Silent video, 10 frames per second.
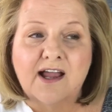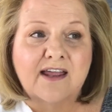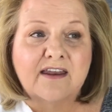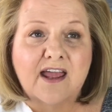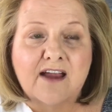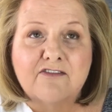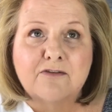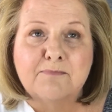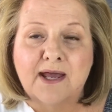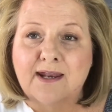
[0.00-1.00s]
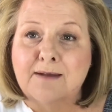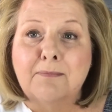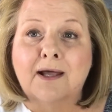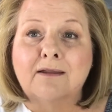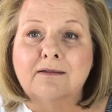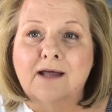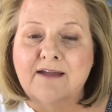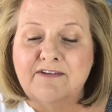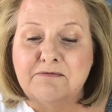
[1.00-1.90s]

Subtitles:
I had ever met in my life.